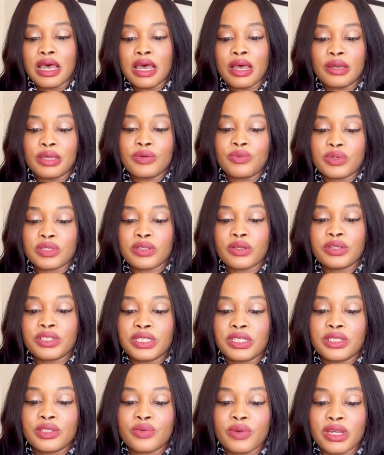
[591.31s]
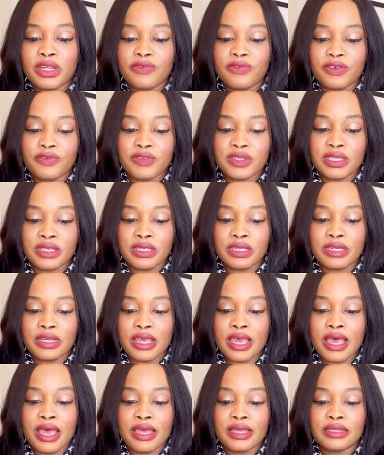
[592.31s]
It was launched in 2015,
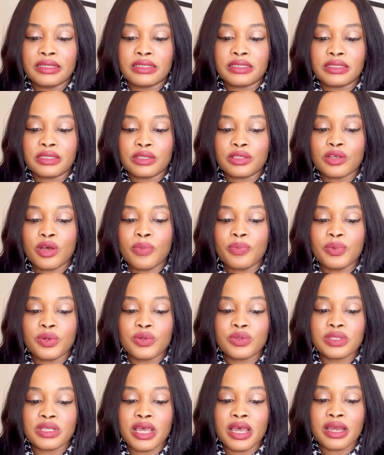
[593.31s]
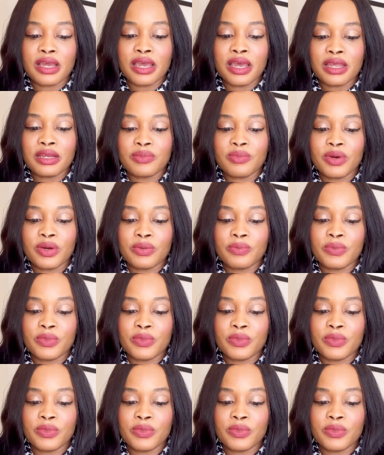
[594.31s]
and the top notes are cardamom,